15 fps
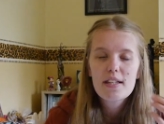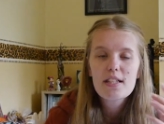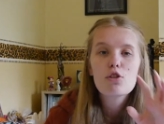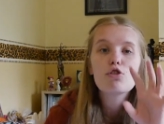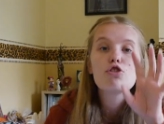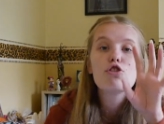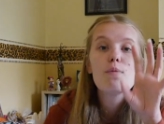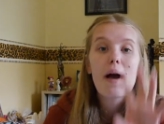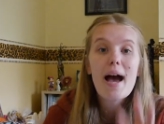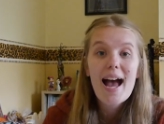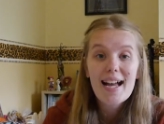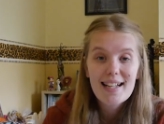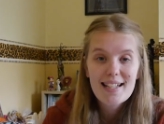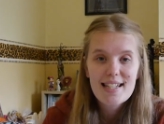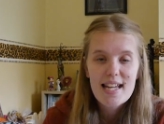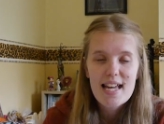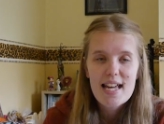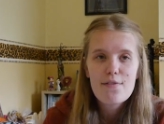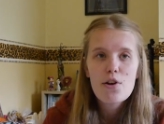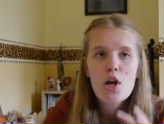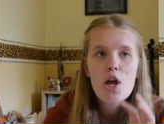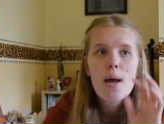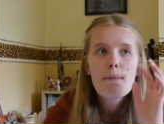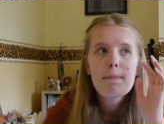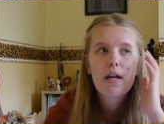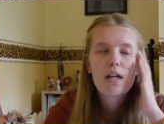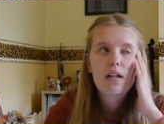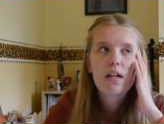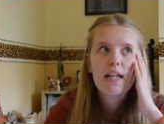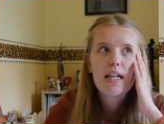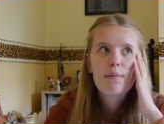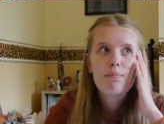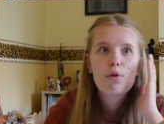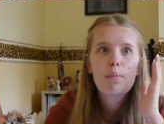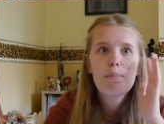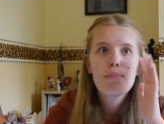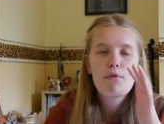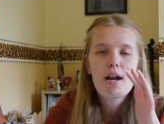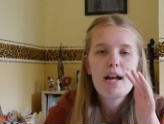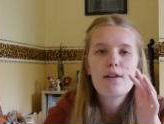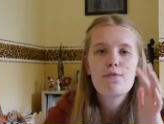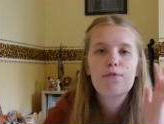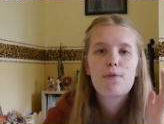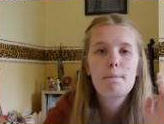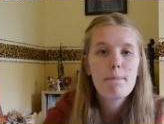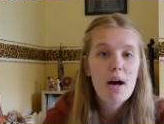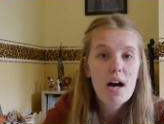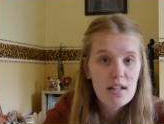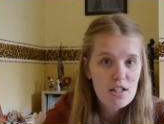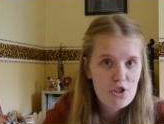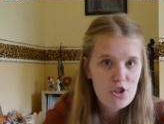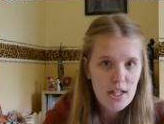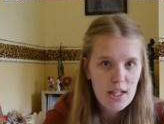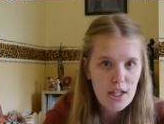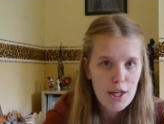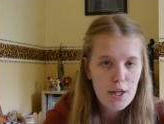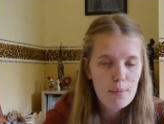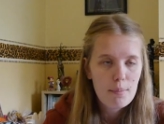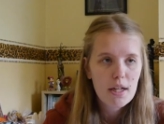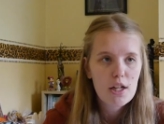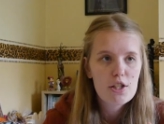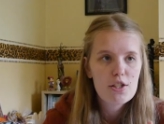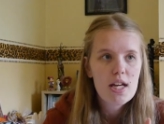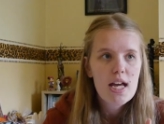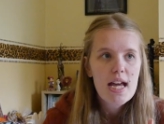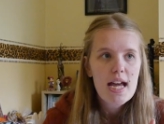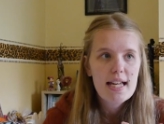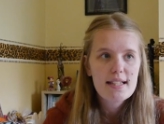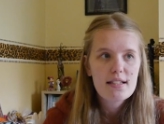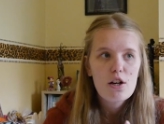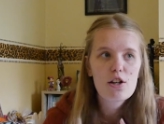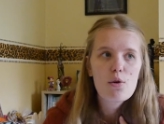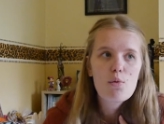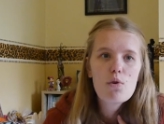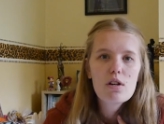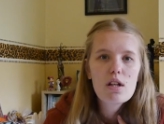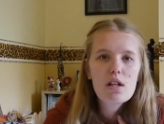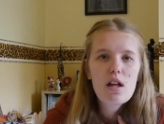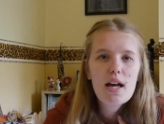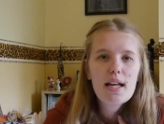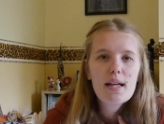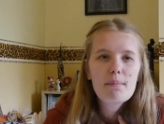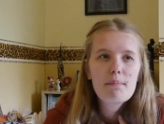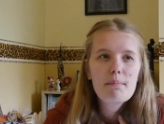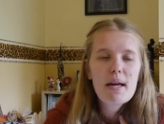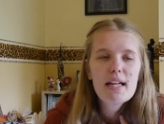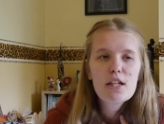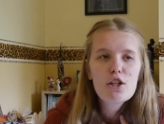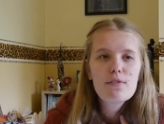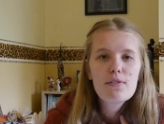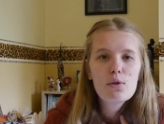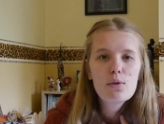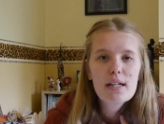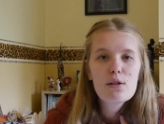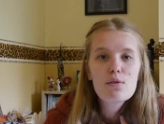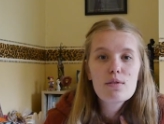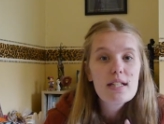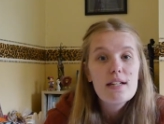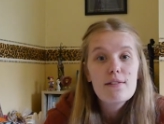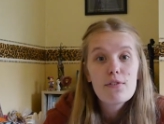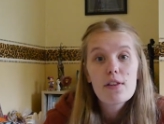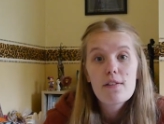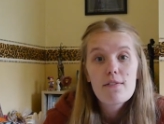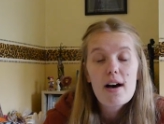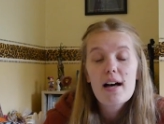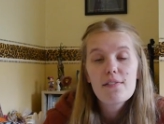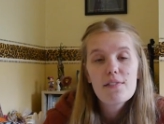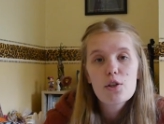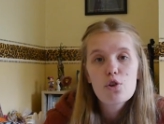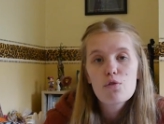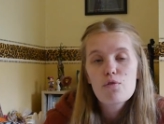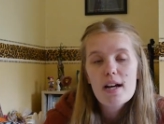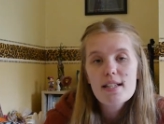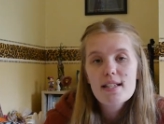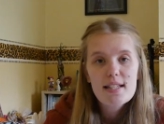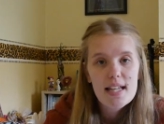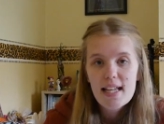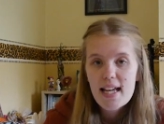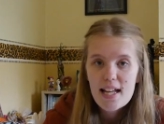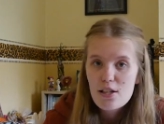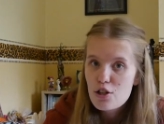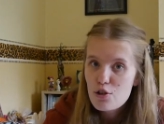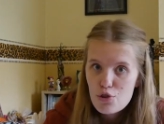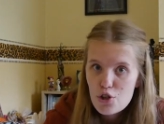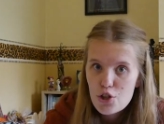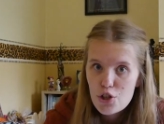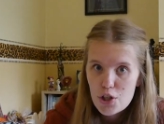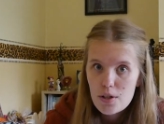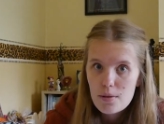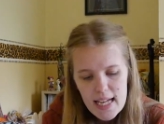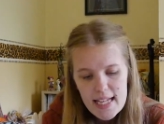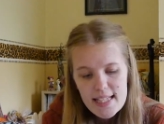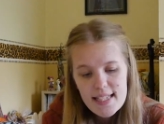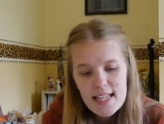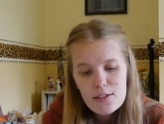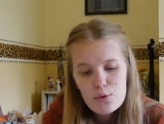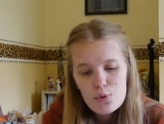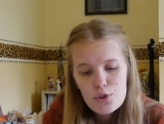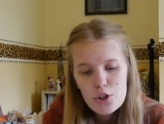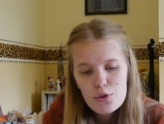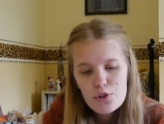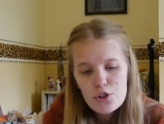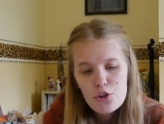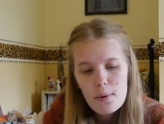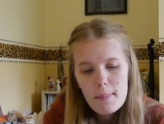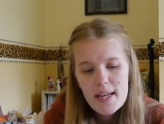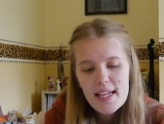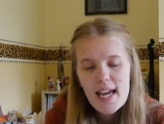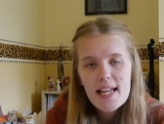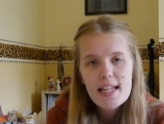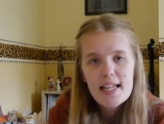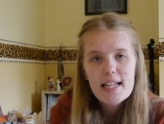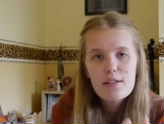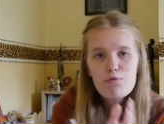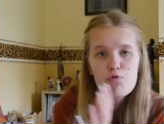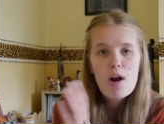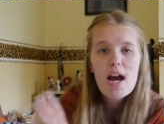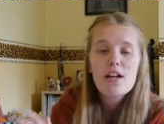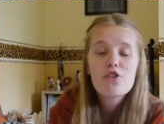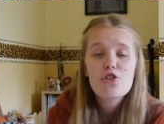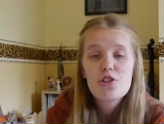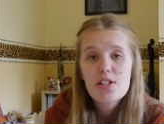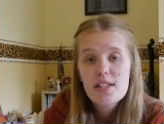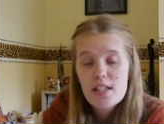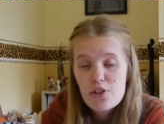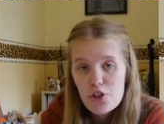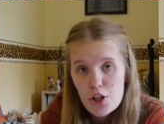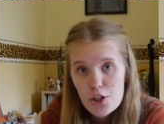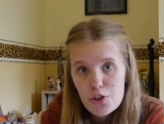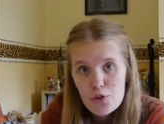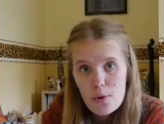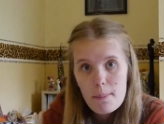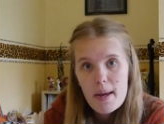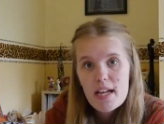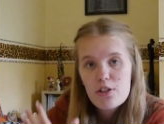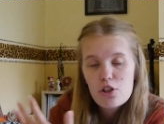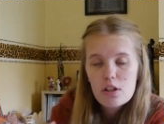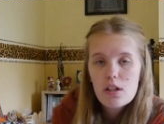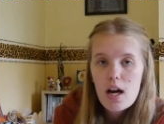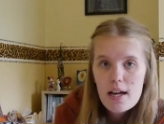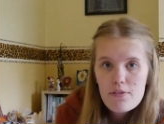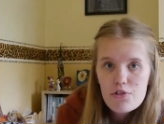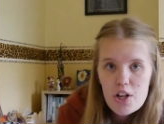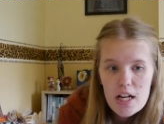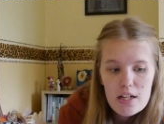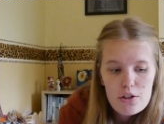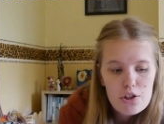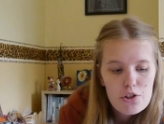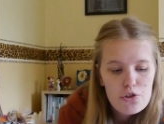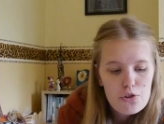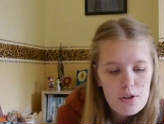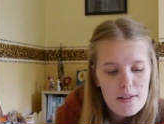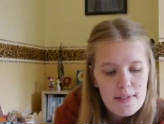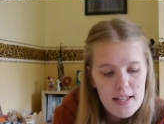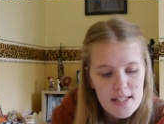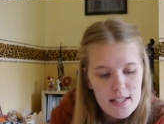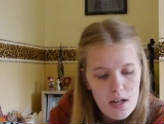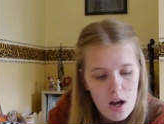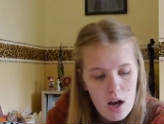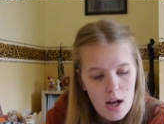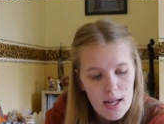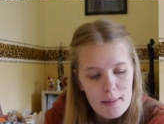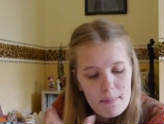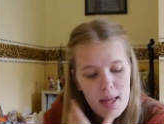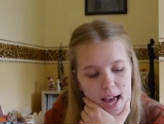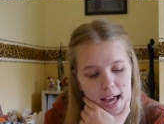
that's not too active, that can keep your brain from punishing you, because it's going to want to like make you feel guilty for the fact that you're resting and you shouldn't. He says also to not make any rash decisions or major life changes during this time,